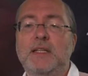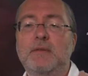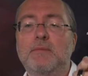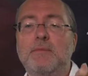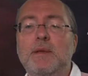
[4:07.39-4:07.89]

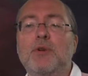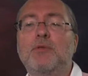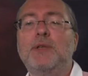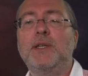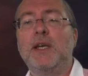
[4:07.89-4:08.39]
that
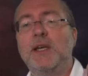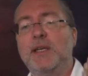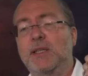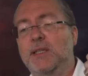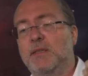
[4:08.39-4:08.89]
memory
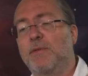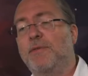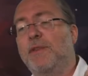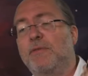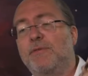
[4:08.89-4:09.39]
is
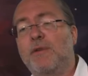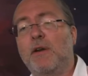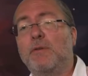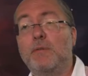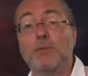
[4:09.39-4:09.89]
something
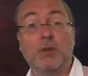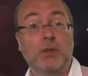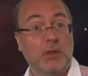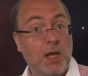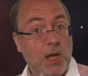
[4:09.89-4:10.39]
very important.